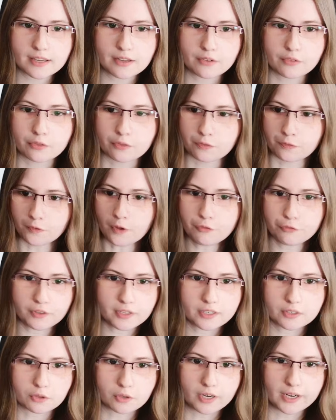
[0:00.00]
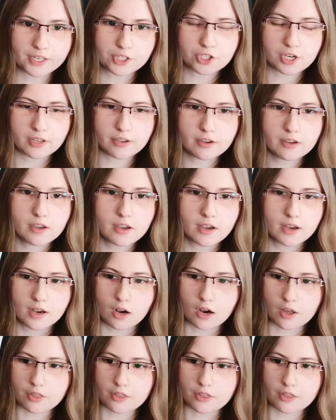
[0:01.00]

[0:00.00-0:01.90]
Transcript: nothing at all actually, other than